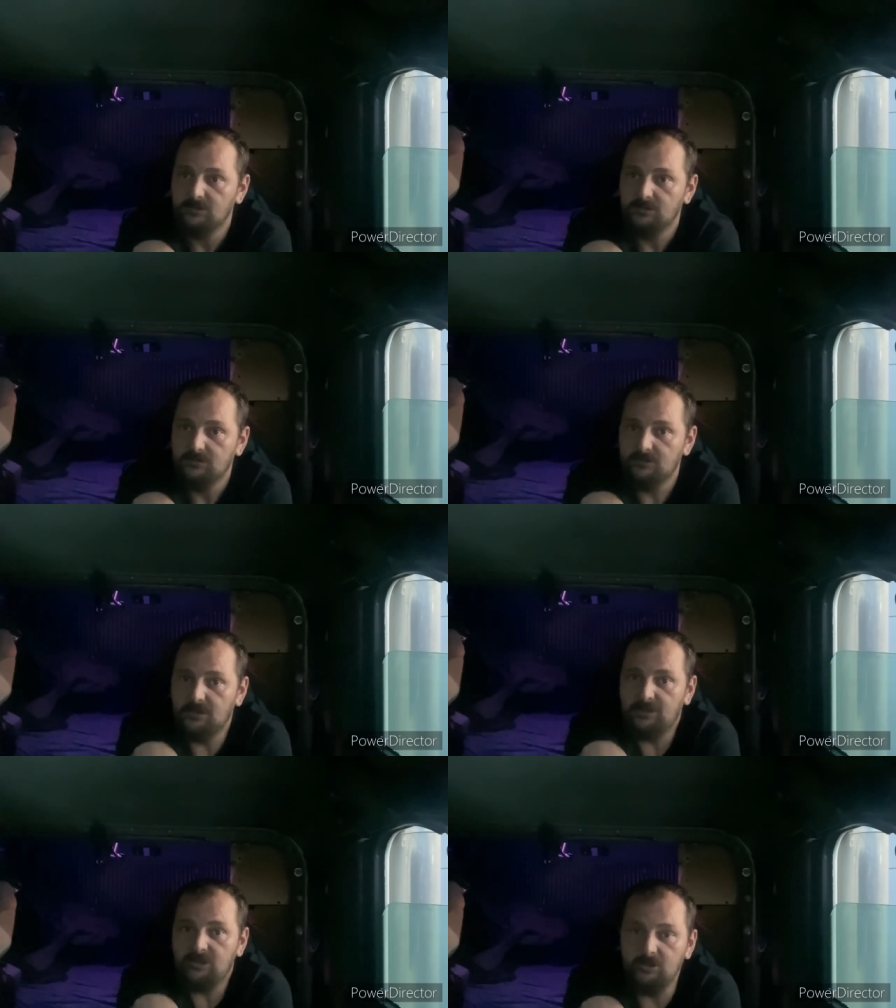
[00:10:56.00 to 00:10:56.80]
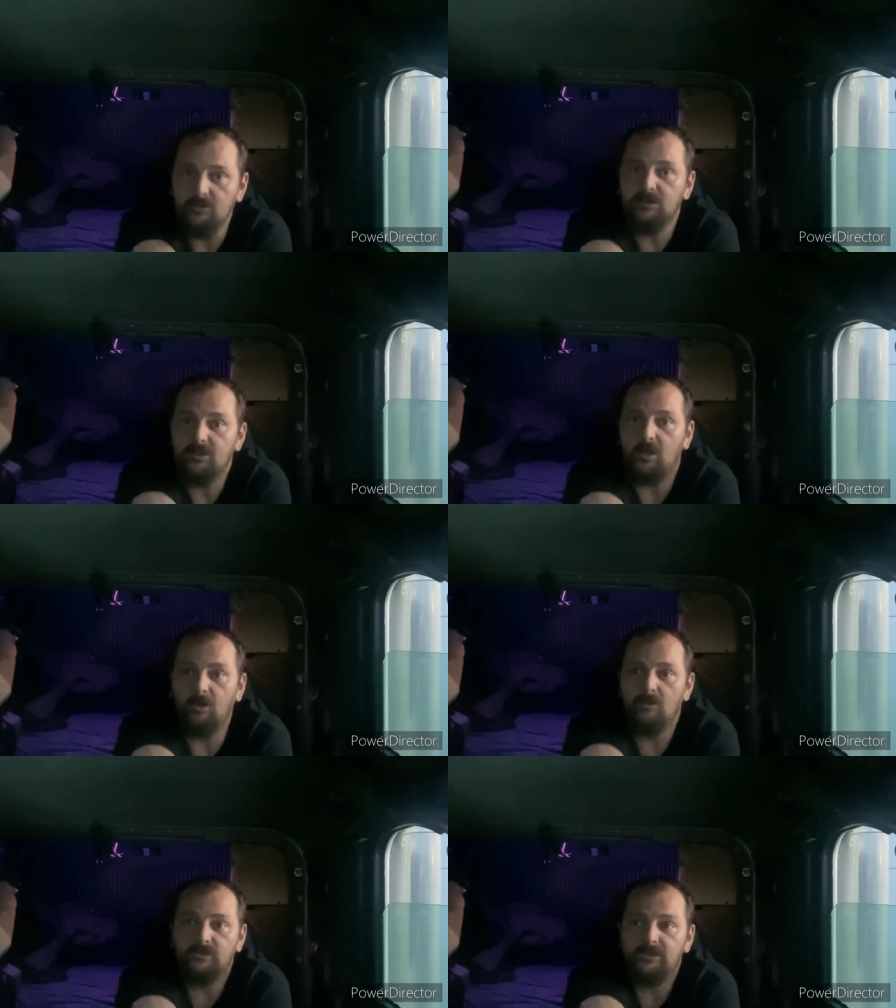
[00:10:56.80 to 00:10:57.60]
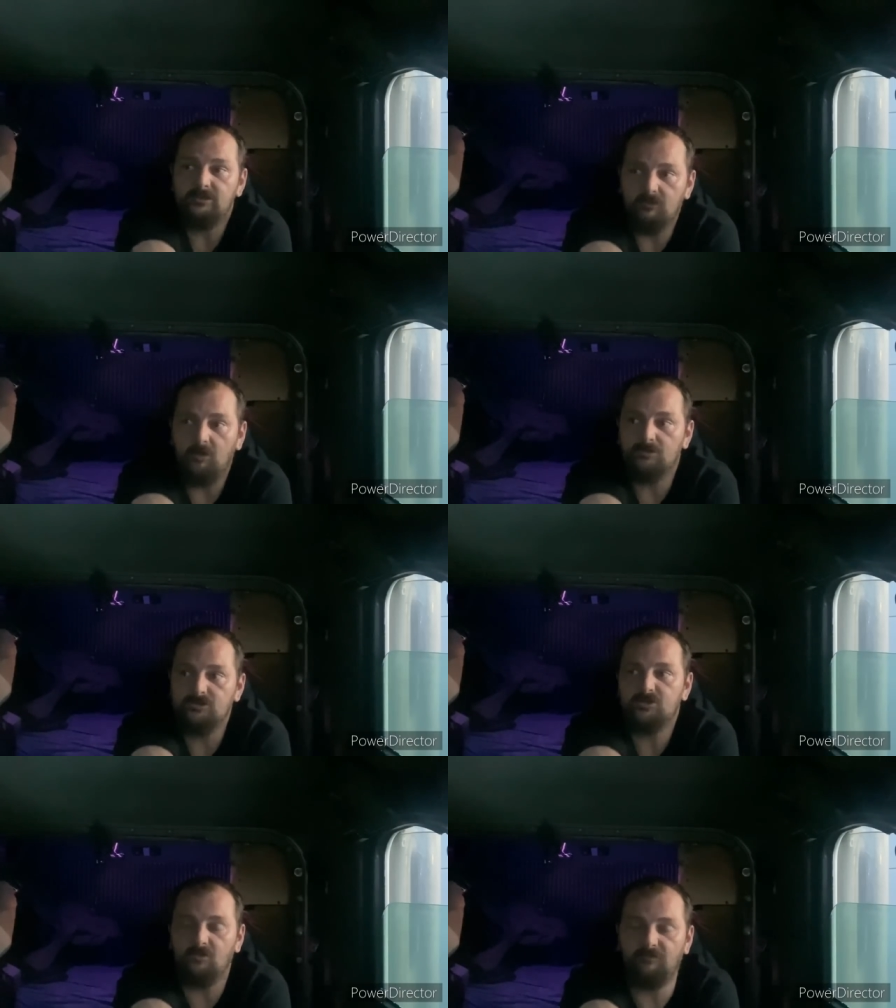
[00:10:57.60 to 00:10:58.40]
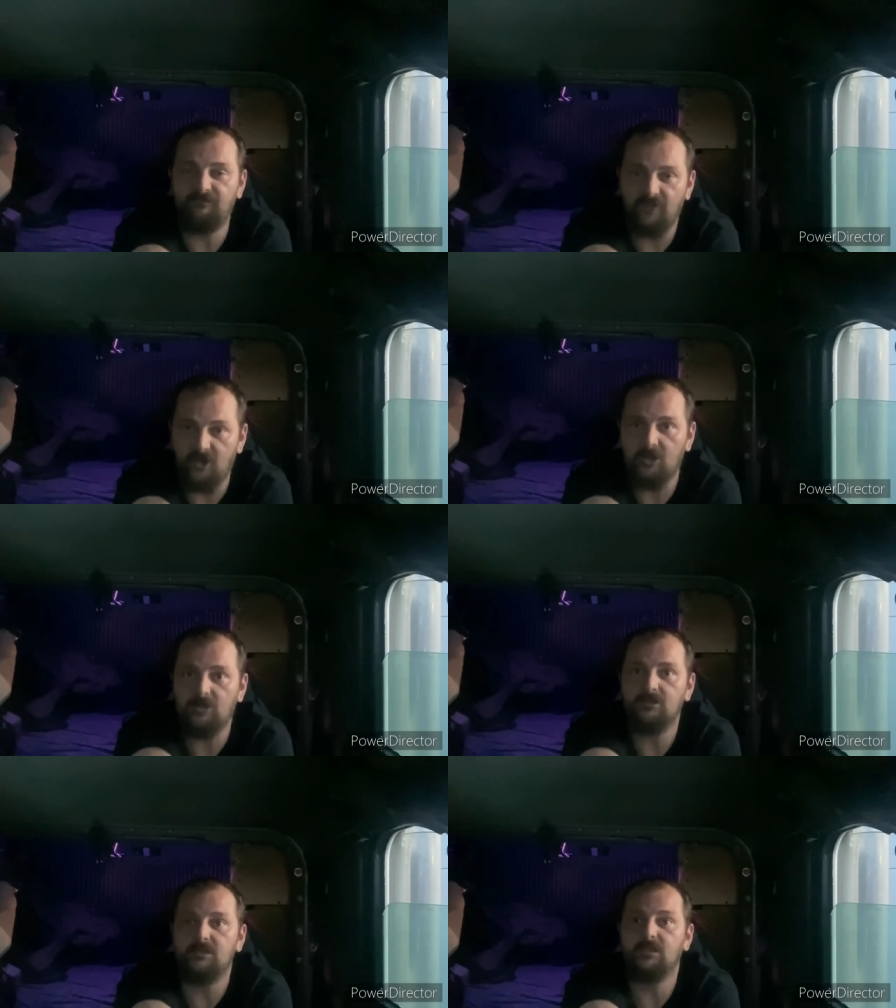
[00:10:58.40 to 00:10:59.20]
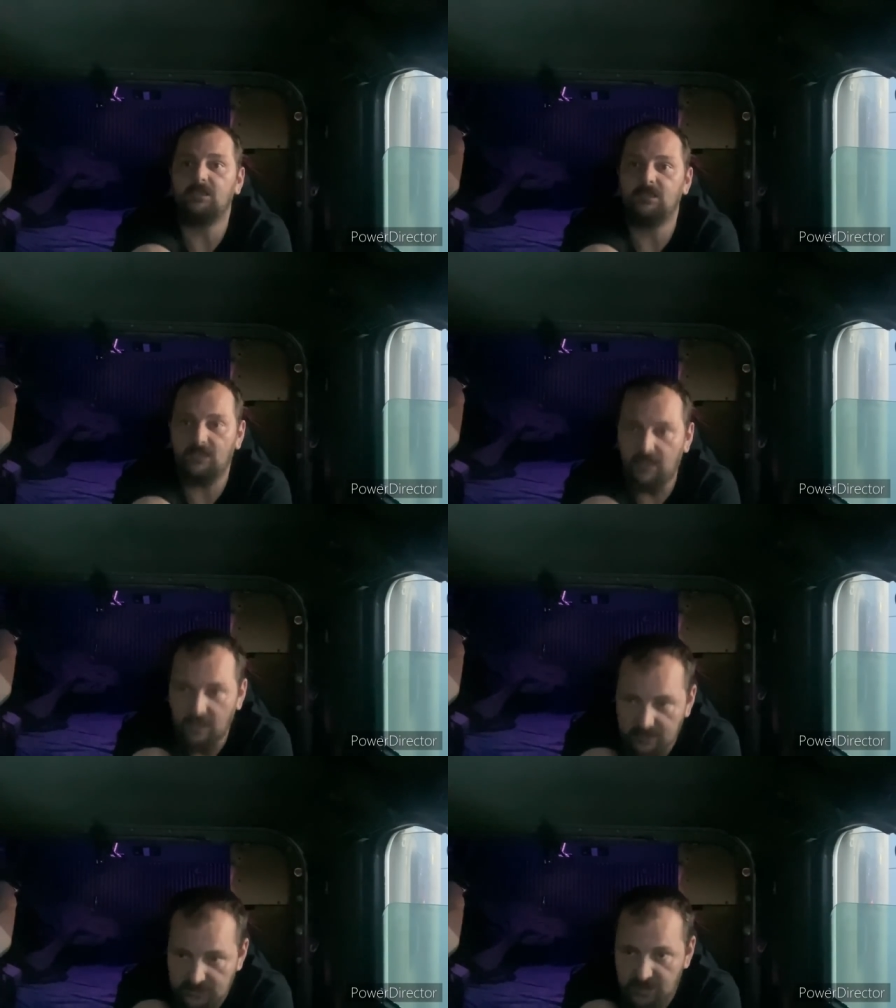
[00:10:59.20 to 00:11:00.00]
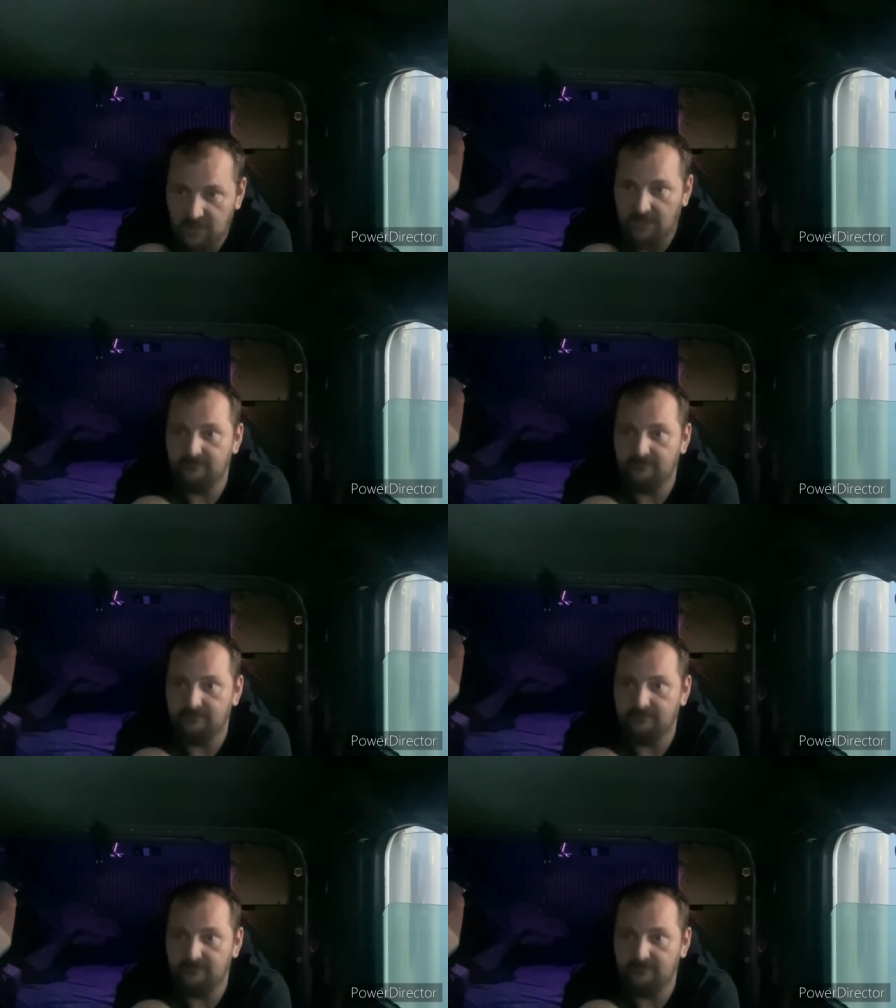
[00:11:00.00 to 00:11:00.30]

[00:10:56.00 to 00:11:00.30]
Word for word: Like, you can only grow so far in a Hot Shot.